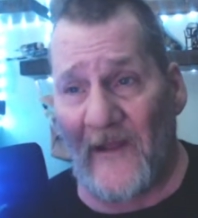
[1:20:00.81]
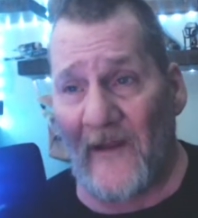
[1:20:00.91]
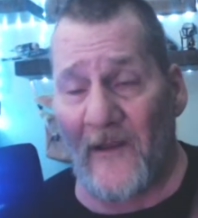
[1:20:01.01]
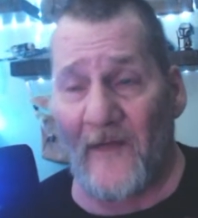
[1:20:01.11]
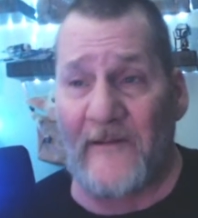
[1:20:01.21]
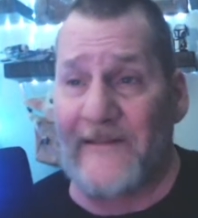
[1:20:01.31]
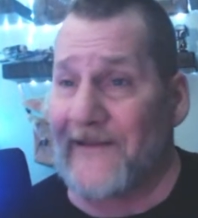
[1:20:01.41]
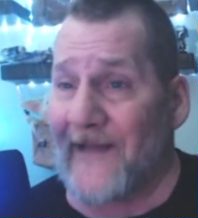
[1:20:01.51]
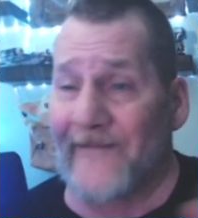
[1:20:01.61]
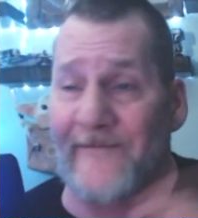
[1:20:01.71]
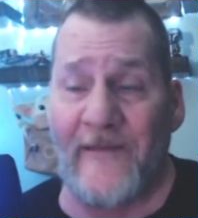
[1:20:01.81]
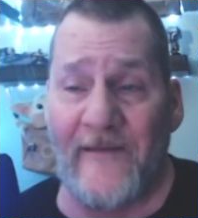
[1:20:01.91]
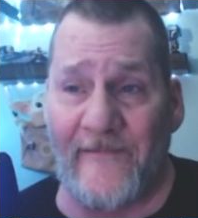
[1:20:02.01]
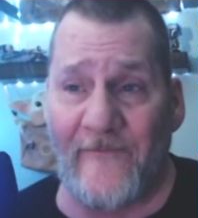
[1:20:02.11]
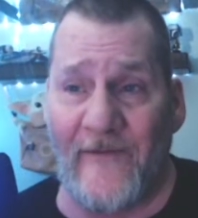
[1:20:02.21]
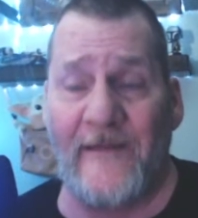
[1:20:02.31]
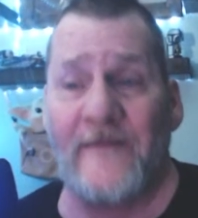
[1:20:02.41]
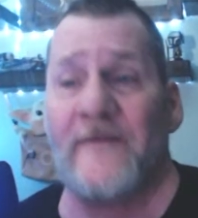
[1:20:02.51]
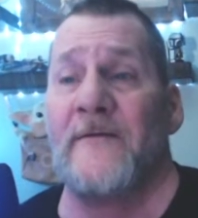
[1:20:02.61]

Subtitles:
I loved it. You got some history in it.